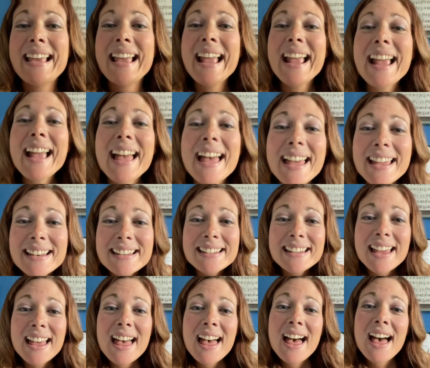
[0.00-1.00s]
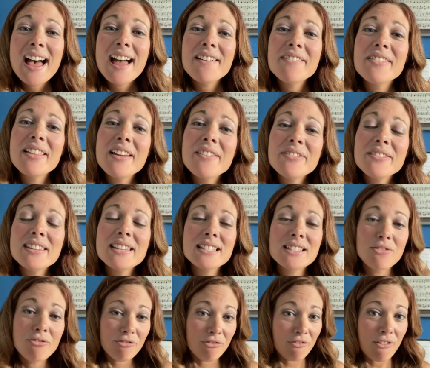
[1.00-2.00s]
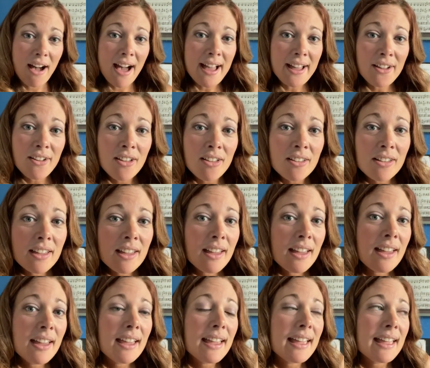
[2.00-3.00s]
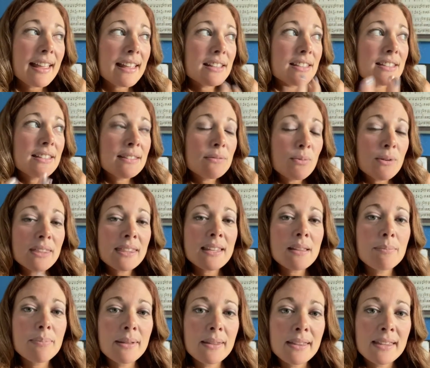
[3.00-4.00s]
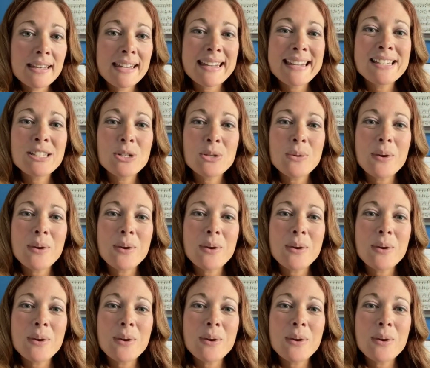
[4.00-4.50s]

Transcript: And I've left this file with the ability to